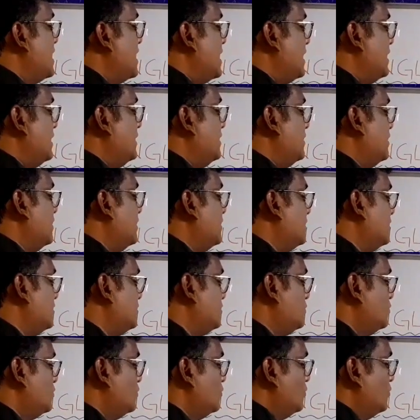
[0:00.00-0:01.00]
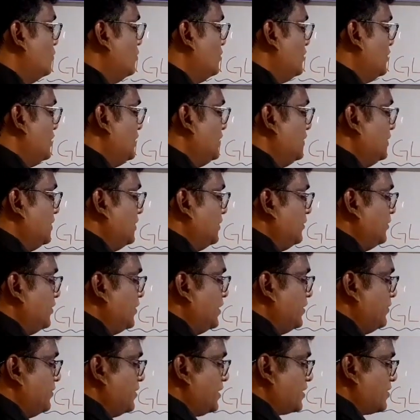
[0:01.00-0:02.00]
and 2,
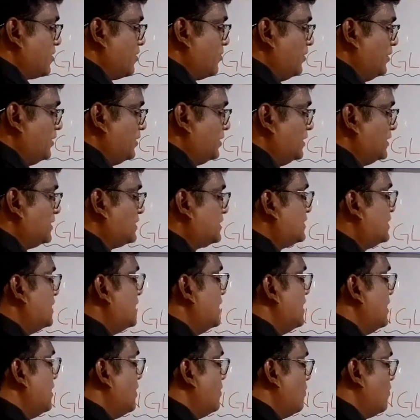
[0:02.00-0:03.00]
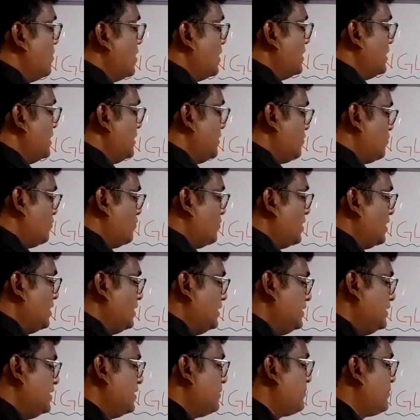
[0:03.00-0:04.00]
when you are covering this, 1 and 2 are
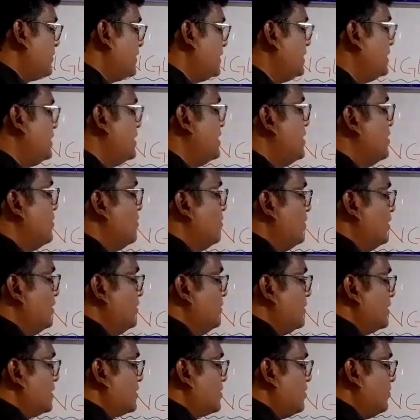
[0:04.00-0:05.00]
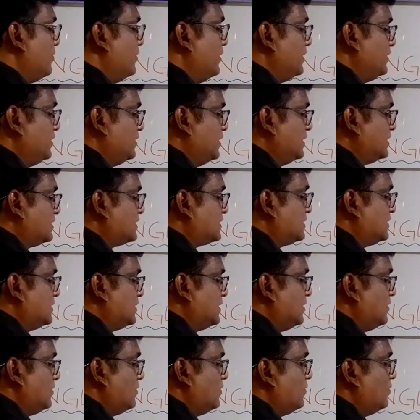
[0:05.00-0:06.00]
linear pair. When you are covering
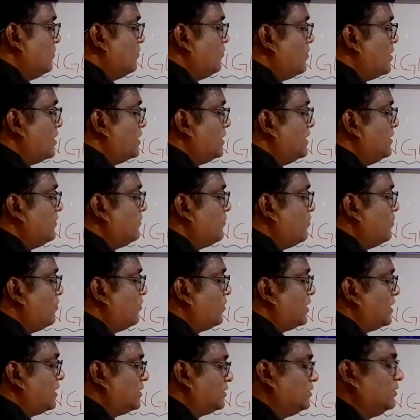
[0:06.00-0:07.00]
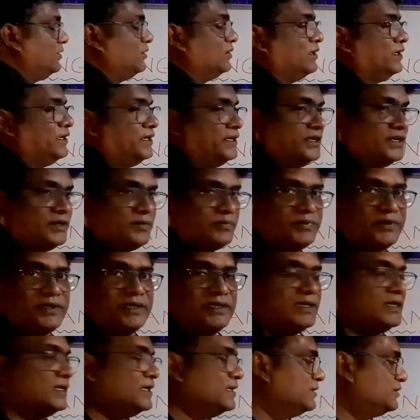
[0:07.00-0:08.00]
this, 1 and 4 are the linear
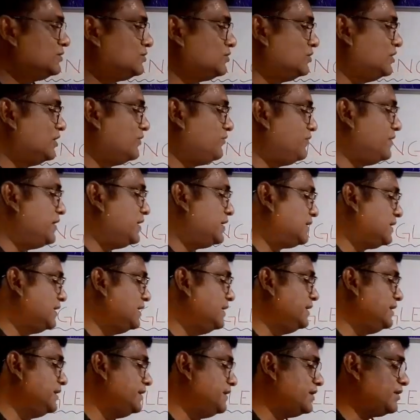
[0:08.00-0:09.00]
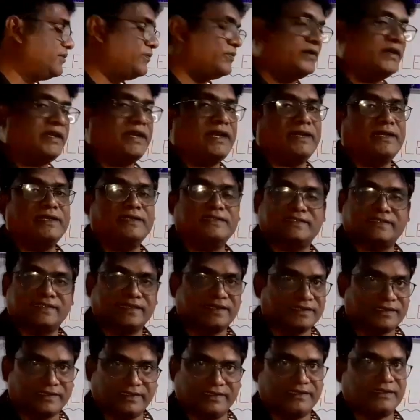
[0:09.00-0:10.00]
pair. So definitely linear pair angles
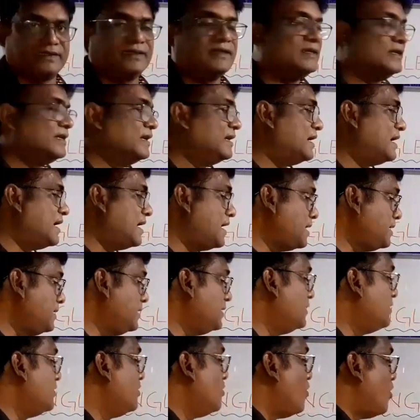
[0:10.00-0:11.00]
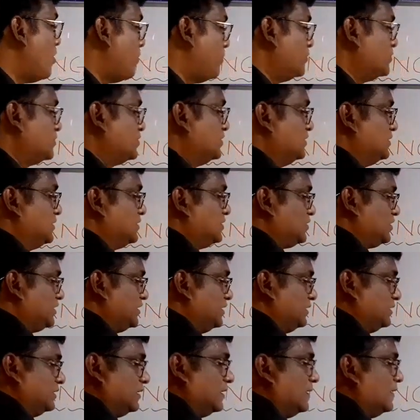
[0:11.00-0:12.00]
are there. And opposite,
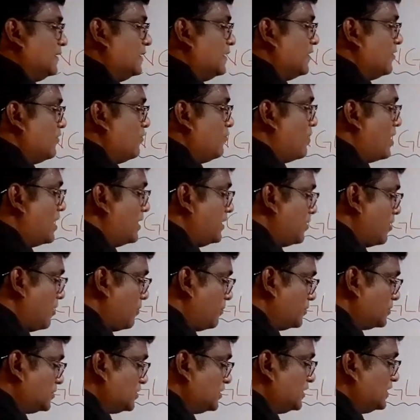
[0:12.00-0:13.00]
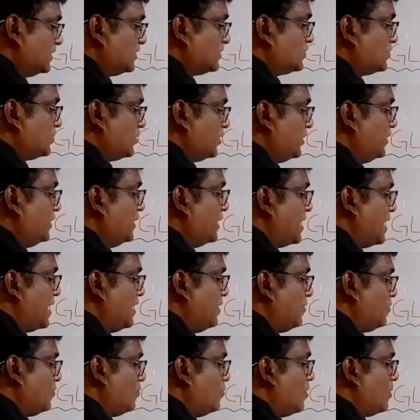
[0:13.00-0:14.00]
see, 1 opposite is 3
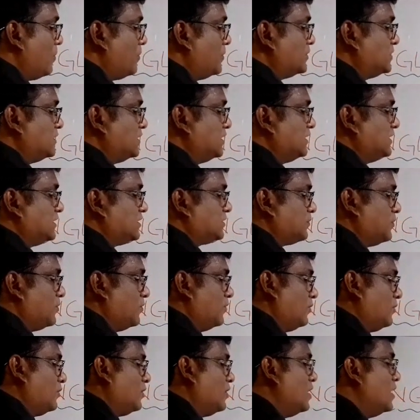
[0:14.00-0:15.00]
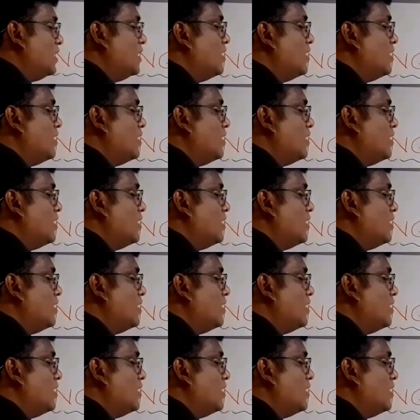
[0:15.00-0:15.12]
and 2 opposite is 4.